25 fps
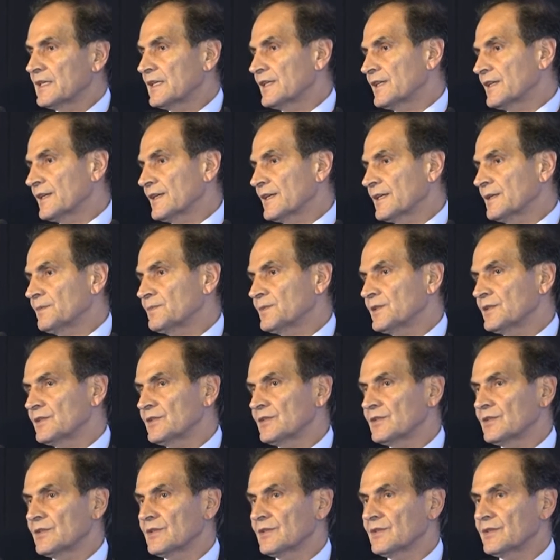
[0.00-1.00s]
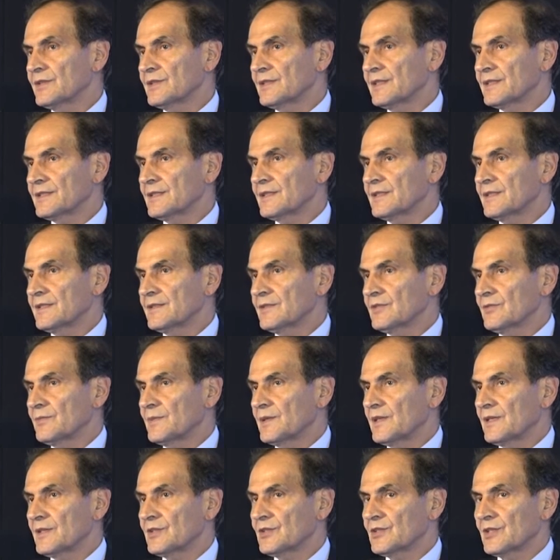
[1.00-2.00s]
Linagliptin, you know, it doesn't need to
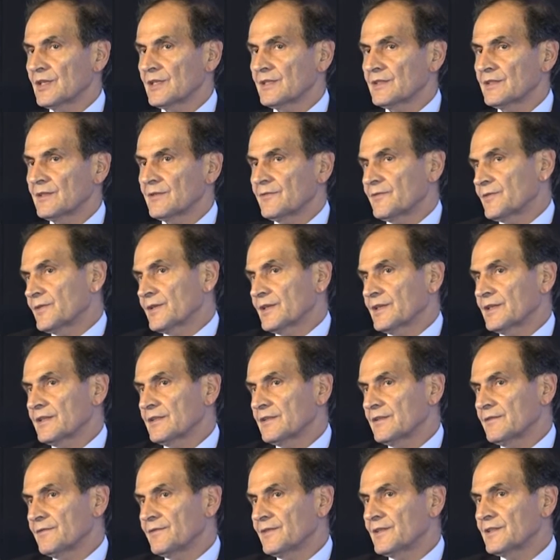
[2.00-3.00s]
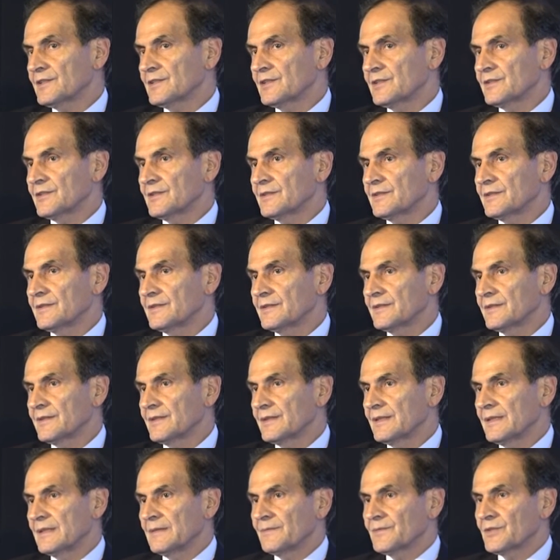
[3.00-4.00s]
be adjusted for kidney function.
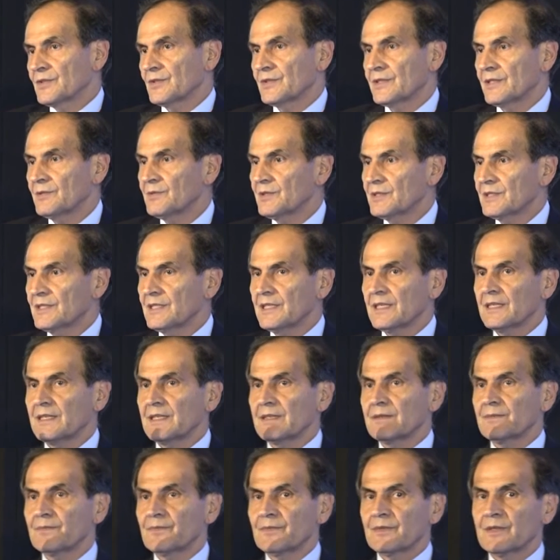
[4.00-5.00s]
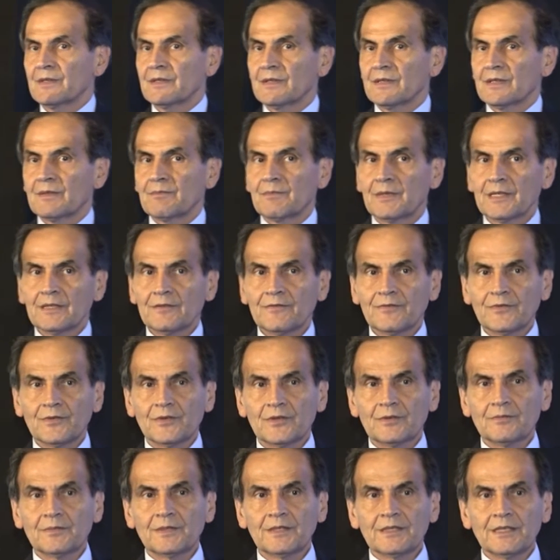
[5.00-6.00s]
So they were taking
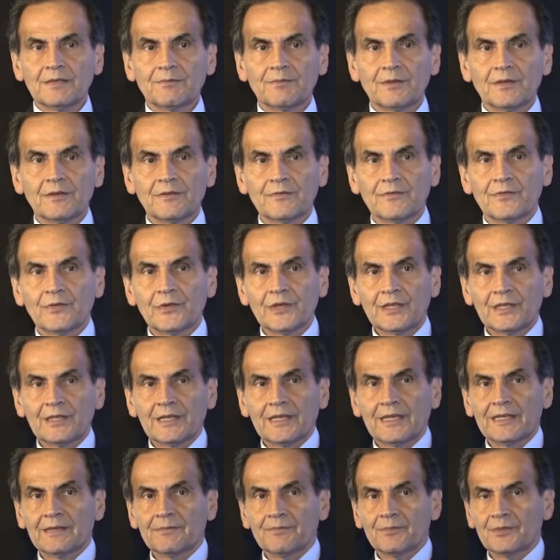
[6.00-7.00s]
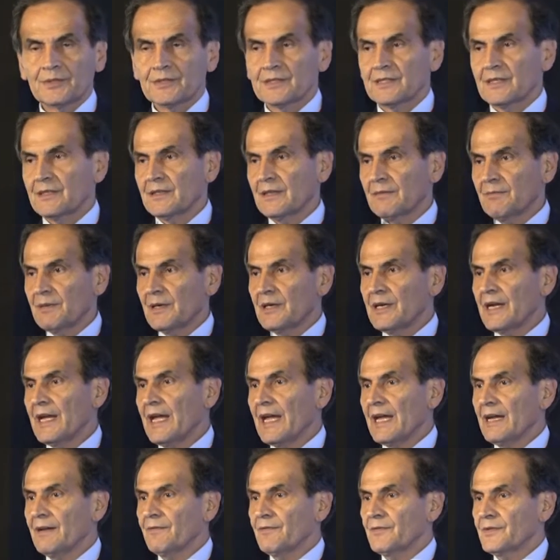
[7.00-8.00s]
metformin about 49%, about
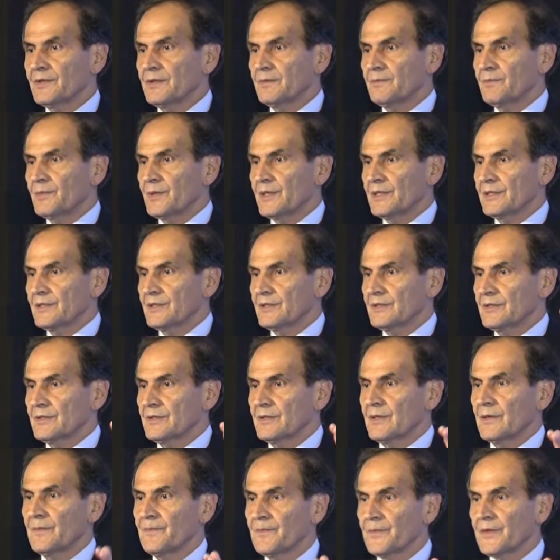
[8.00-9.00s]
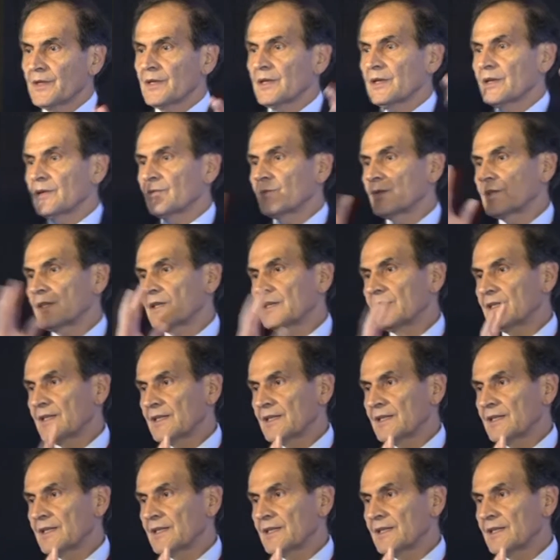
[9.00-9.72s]
half of the patients. With